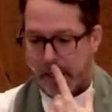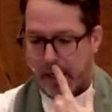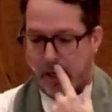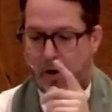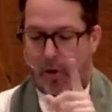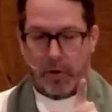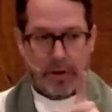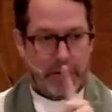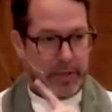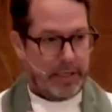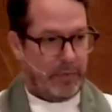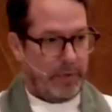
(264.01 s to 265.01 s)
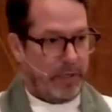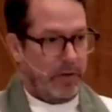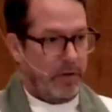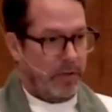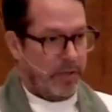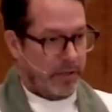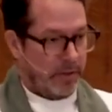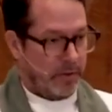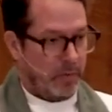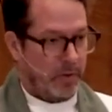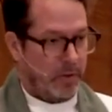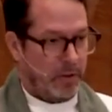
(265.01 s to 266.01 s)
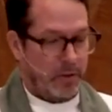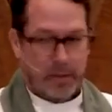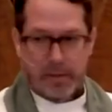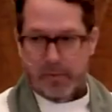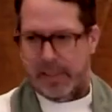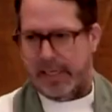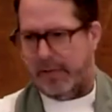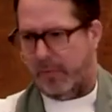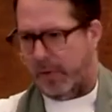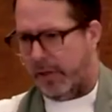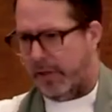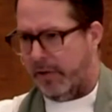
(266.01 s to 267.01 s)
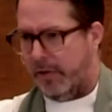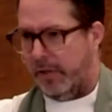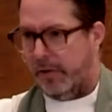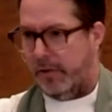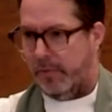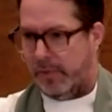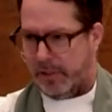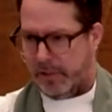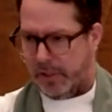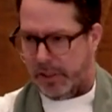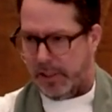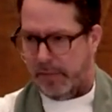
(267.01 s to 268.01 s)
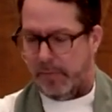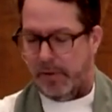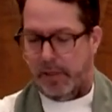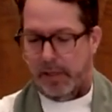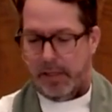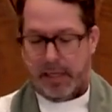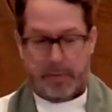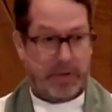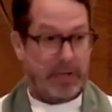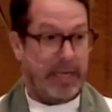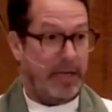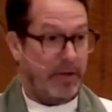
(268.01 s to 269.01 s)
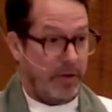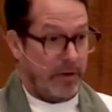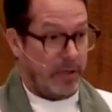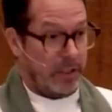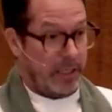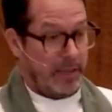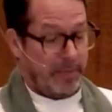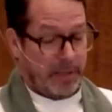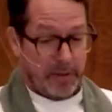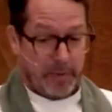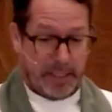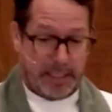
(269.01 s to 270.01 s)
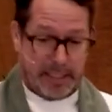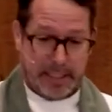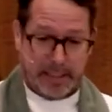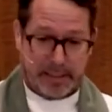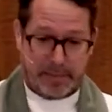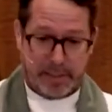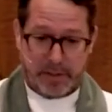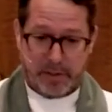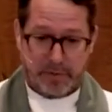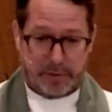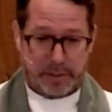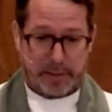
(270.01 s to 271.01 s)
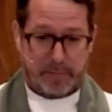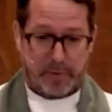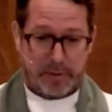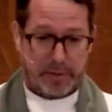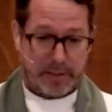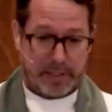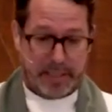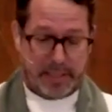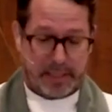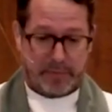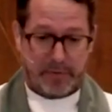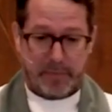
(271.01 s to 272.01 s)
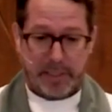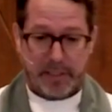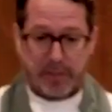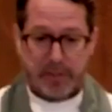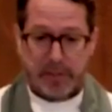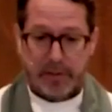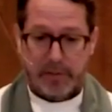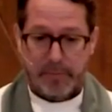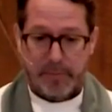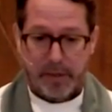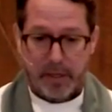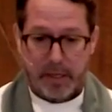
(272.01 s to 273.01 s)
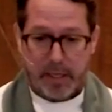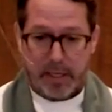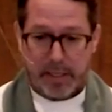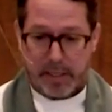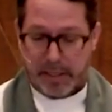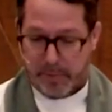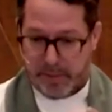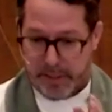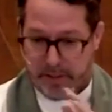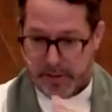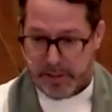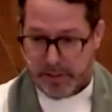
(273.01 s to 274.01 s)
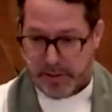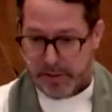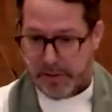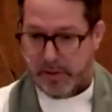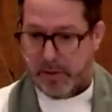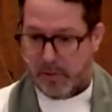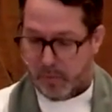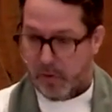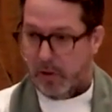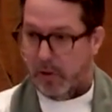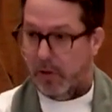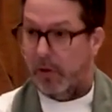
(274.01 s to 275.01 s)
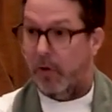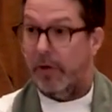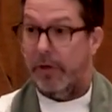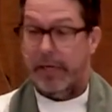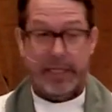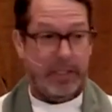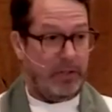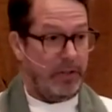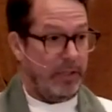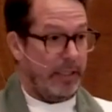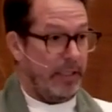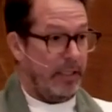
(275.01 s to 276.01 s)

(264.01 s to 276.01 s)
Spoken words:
Or you get reduced to your role. What kind of work do you do? What's your job? And when you can't do your job, you go, "Well, I guess I'm not useful anymore. There's nothing for me to do." You get reduced to your role or your history.